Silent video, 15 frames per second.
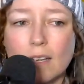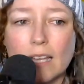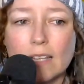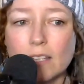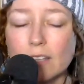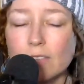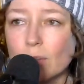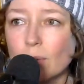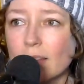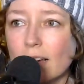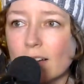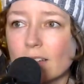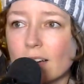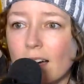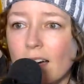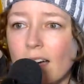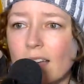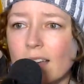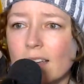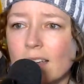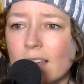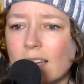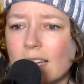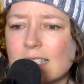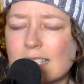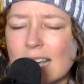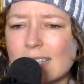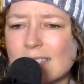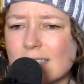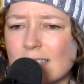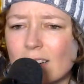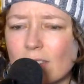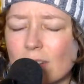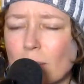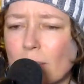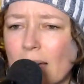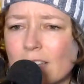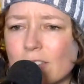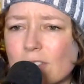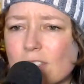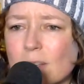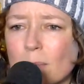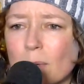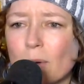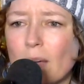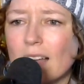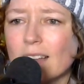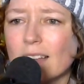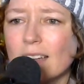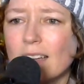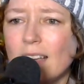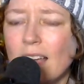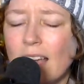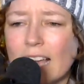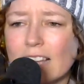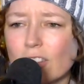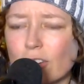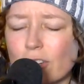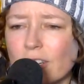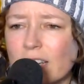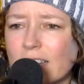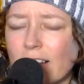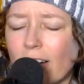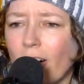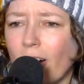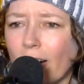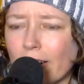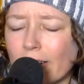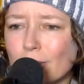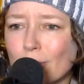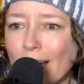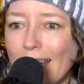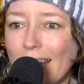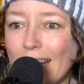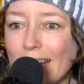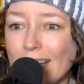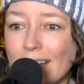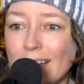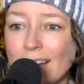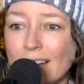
and living without God and testing all the boundaries of morality and learning the hard way